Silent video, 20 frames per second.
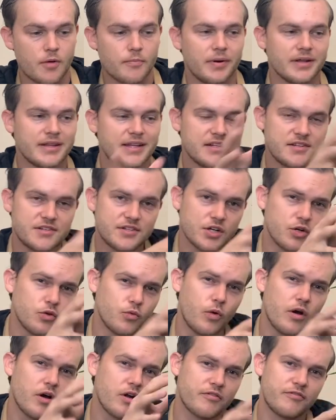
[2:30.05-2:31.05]
but then still
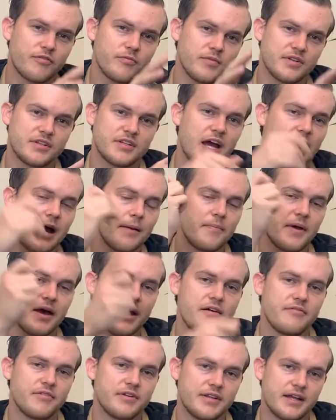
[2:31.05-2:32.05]
water from the top
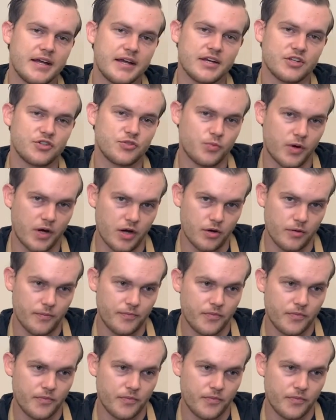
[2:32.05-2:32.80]
every day as well.